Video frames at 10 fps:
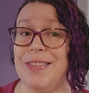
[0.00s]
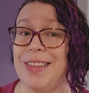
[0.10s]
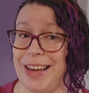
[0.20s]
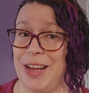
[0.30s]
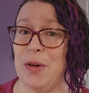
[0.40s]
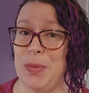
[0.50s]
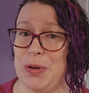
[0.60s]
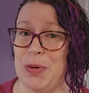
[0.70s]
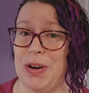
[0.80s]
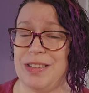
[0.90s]
that can
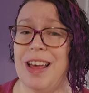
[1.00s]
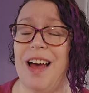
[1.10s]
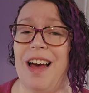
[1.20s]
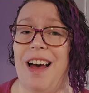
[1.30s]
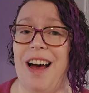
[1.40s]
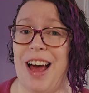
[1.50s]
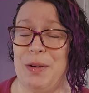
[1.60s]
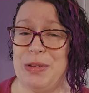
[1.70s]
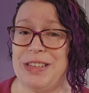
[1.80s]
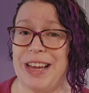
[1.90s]
open doors.
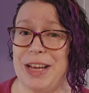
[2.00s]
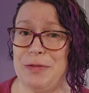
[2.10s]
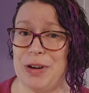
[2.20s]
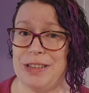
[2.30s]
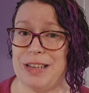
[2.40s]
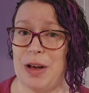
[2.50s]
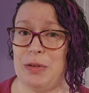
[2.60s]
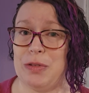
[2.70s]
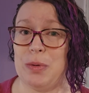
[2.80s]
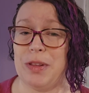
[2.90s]
I was staying at a friend's
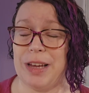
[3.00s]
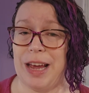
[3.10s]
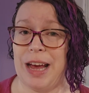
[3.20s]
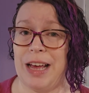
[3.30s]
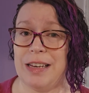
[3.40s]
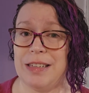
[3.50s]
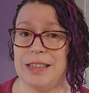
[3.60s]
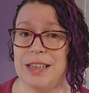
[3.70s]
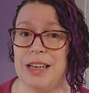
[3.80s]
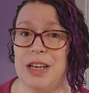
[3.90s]
house where the cat
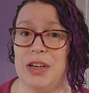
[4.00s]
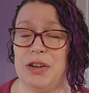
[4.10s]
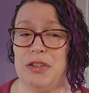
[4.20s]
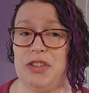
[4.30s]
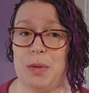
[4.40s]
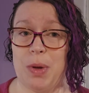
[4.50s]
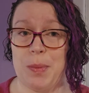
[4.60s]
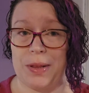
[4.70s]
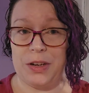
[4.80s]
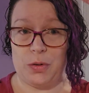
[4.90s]
could jump
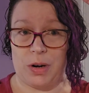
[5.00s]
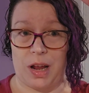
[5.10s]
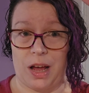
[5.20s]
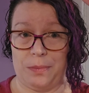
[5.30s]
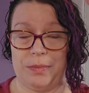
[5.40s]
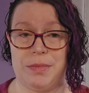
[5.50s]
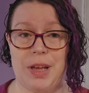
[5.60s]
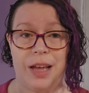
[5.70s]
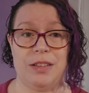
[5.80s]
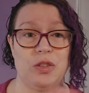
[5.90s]
up on the doorknob
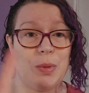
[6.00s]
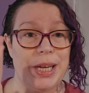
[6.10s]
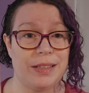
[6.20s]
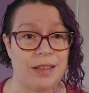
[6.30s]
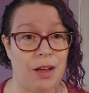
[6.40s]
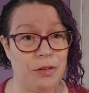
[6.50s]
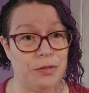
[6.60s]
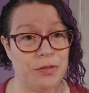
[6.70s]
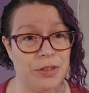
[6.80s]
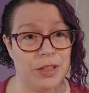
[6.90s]
and swing
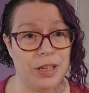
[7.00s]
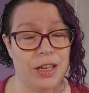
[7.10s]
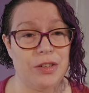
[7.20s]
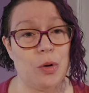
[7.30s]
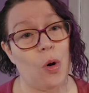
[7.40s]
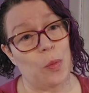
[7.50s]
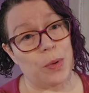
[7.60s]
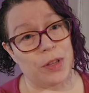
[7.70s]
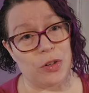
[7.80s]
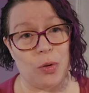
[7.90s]
itself to
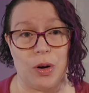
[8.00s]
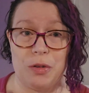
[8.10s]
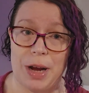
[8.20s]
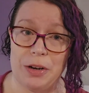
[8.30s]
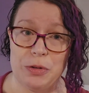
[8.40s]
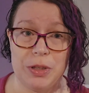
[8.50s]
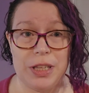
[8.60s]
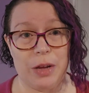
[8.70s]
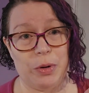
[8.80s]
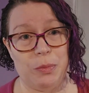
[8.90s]
open the door. Gradually,
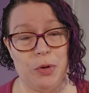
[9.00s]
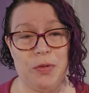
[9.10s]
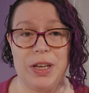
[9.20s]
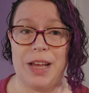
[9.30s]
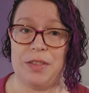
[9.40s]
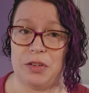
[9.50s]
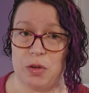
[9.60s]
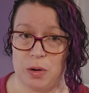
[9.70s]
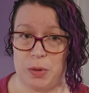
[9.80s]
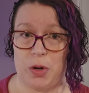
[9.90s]
they would move it and the
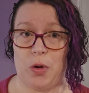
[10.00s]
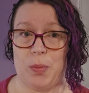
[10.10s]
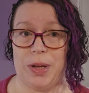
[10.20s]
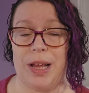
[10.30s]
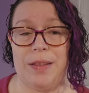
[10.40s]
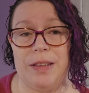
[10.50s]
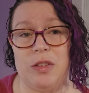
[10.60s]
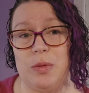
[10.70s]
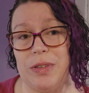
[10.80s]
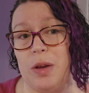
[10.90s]
door would open. And
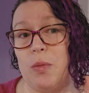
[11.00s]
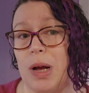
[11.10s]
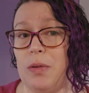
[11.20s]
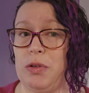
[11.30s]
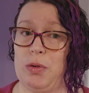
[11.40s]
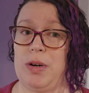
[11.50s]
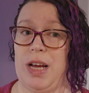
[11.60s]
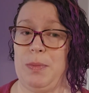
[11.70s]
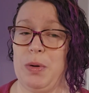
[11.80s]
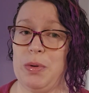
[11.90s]
this was a round
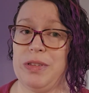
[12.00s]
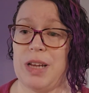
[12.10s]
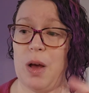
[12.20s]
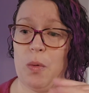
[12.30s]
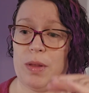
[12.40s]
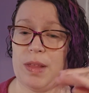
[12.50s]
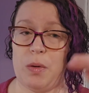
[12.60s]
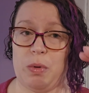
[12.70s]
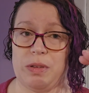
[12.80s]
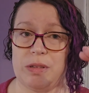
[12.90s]
doorknob. It was not one
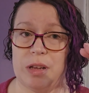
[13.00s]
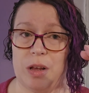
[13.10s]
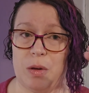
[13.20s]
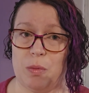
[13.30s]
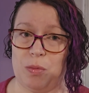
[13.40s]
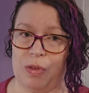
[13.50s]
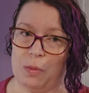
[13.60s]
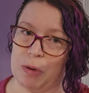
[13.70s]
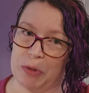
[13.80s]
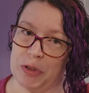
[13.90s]
that was the
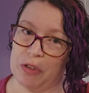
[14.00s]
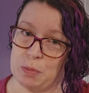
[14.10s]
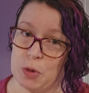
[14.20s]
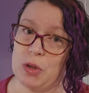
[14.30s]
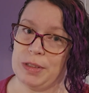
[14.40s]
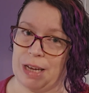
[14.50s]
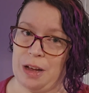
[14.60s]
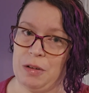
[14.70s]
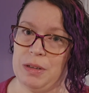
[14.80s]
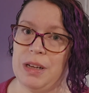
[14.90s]
one where you just pull
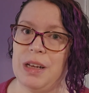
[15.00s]
down.